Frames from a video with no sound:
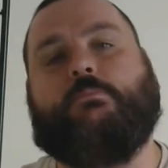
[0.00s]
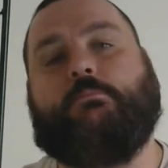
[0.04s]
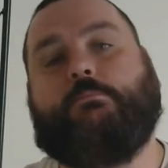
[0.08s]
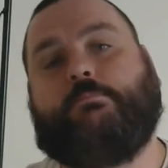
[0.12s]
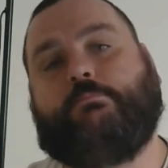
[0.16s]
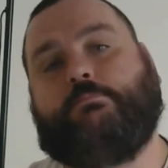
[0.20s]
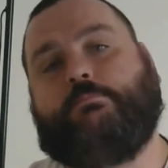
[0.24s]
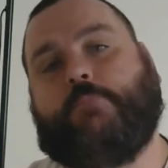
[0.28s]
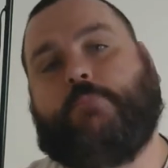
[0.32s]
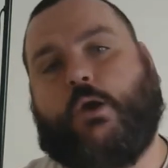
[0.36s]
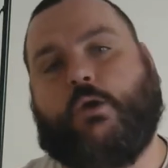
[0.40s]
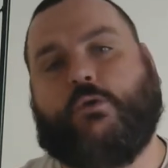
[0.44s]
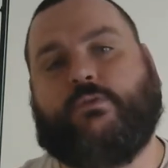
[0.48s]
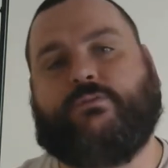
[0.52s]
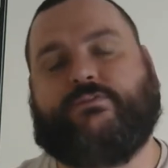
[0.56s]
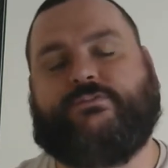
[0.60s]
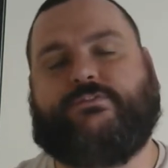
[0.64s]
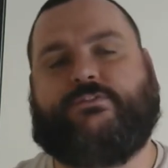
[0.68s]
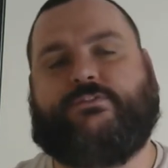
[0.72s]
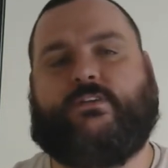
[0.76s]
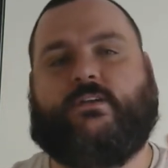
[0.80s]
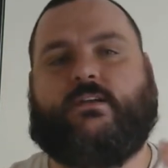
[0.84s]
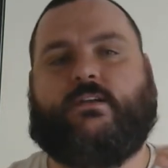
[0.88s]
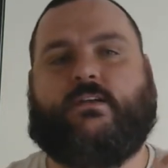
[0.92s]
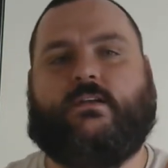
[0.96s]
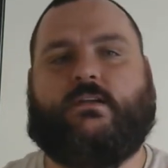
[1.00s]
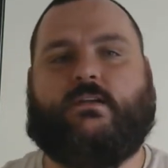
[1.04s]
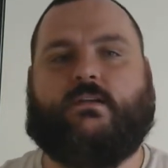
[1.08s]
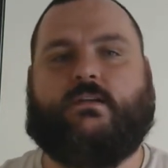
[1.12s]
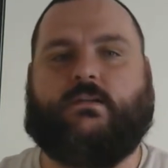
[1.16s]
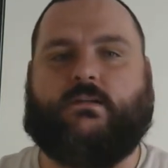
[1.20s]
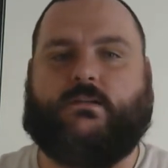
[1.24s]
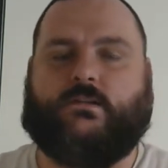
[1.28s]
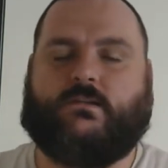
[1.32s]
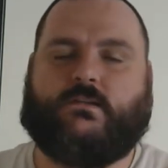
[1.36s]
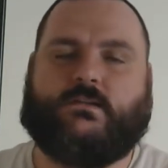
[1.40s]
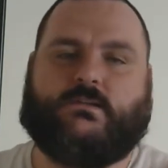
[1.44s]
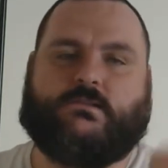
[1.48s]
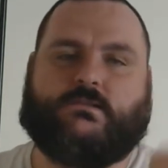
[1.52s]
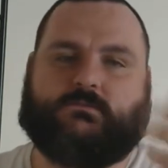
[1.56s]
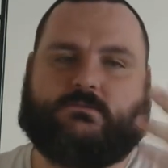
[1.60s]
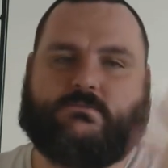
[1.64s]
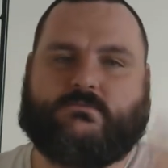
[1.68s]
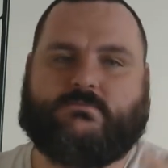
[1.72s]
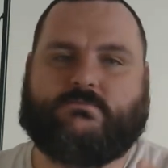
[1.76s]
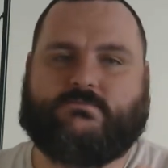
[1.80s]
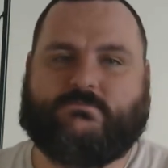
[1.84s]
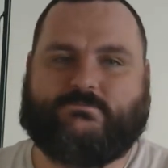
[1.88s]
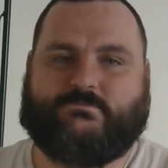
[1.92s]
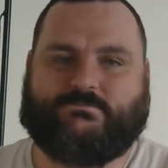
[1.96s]
both
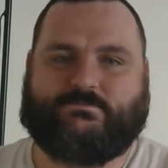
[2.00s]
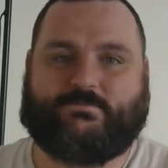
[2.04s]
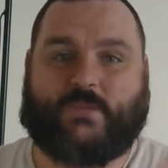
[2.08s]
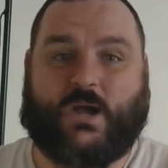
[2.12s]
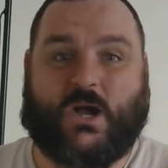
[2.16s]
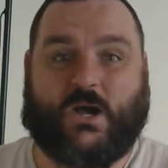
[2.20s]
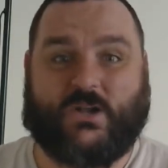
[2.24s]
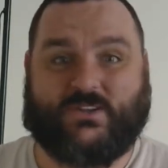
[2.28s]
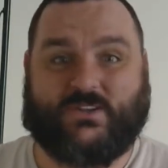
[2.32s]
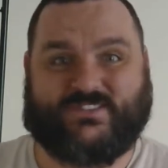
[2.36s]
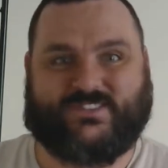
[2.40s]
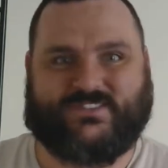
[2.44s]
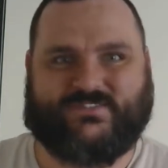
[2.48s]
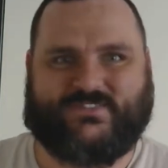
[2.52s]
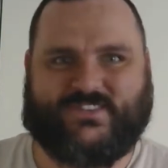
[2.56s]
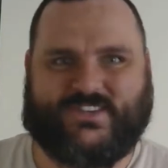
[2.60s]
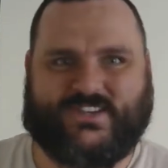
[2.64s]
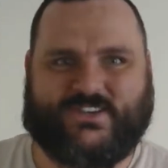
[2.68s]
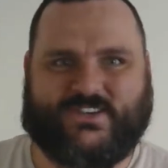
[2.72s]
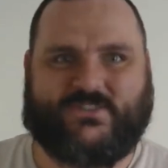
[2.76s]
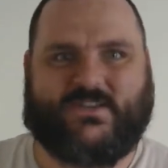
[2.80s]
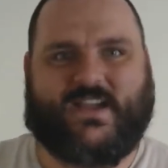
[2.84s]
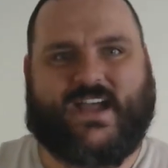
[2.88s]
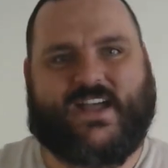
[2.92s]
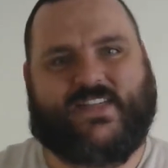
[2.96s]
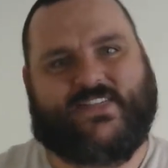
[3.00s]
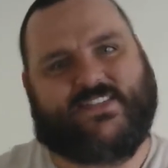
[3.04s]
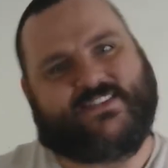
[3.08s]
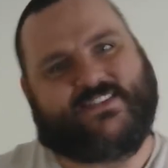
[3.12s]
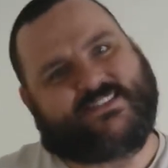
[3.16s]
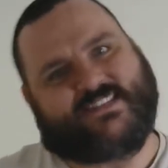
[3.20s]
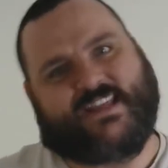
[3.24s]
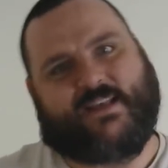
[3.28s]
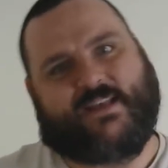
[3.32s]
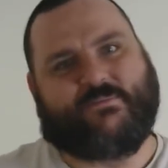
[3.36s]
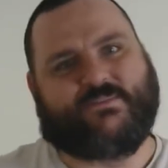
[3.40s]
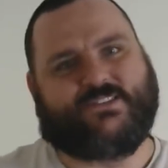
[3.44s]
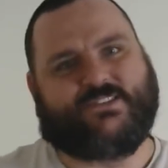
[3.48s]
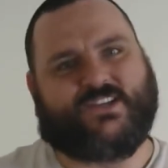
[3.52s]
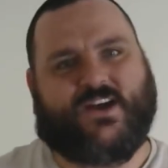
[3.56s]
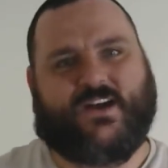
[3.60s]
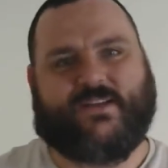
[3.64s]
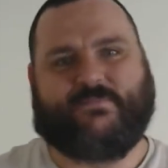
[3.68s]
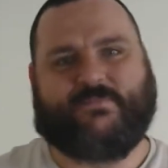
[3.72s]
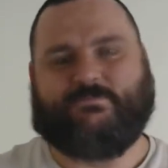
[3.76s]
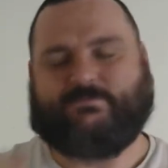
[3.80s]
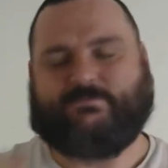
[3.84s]
parts of you at the same time.